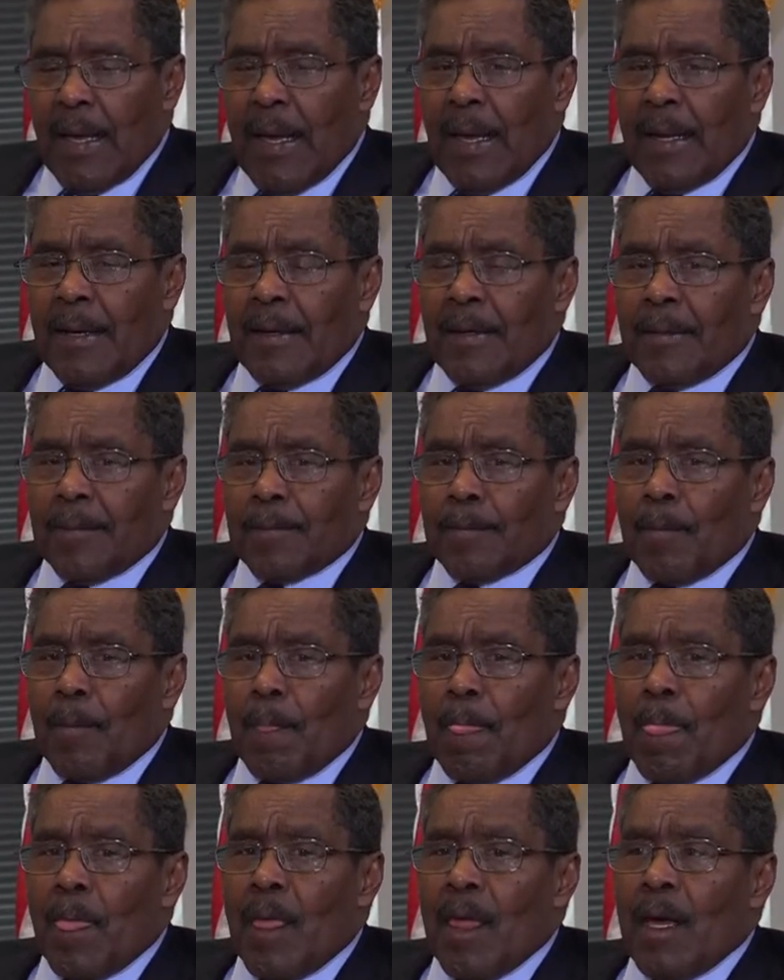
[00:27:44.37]
And
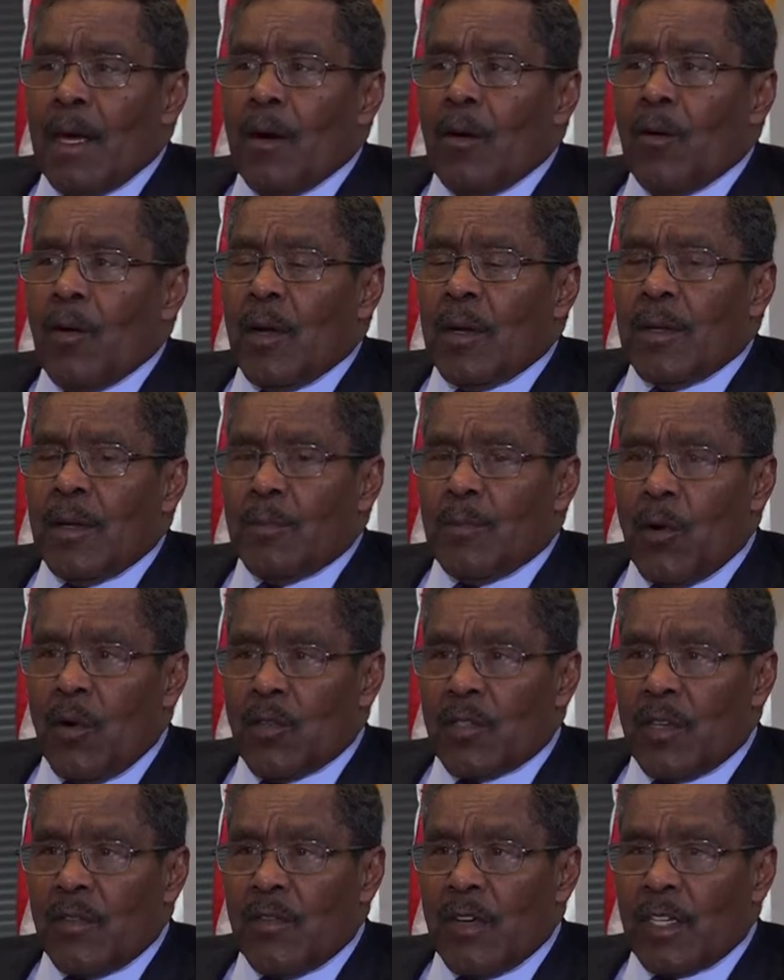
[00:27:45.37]
on the
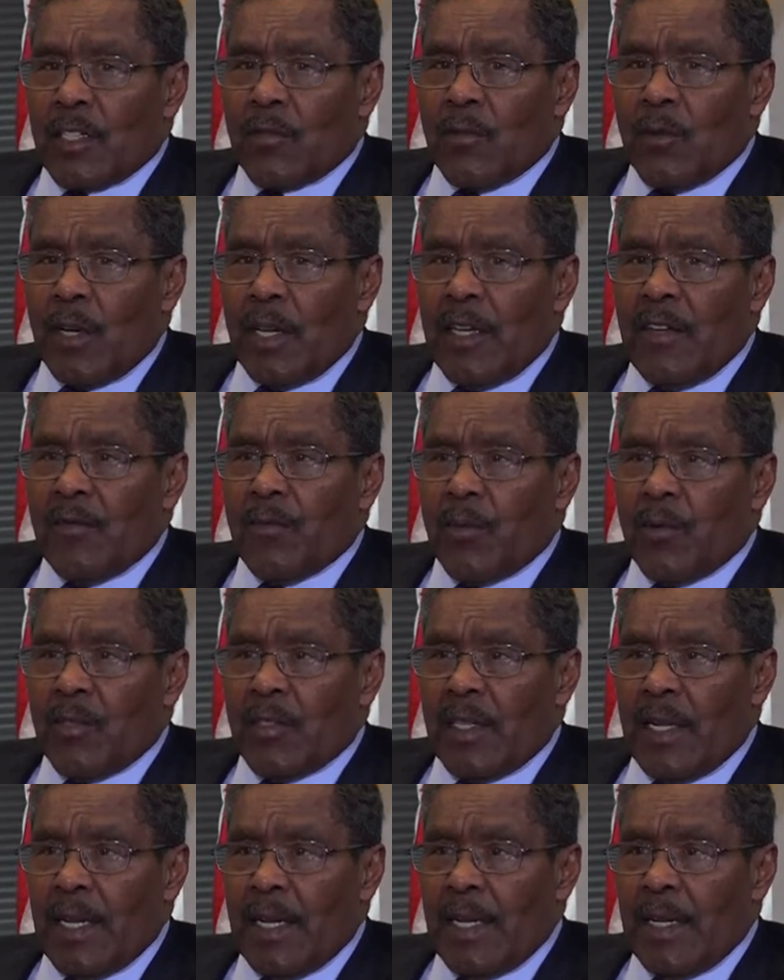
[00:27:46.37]
post-conviction relief
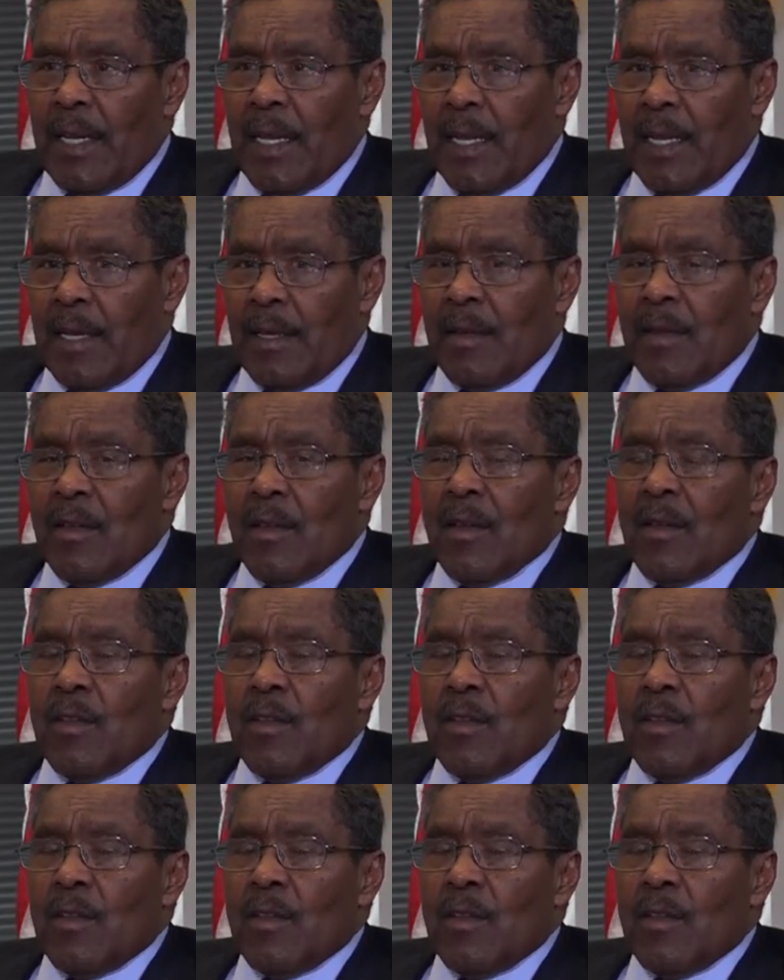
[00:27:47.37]
proceeding, he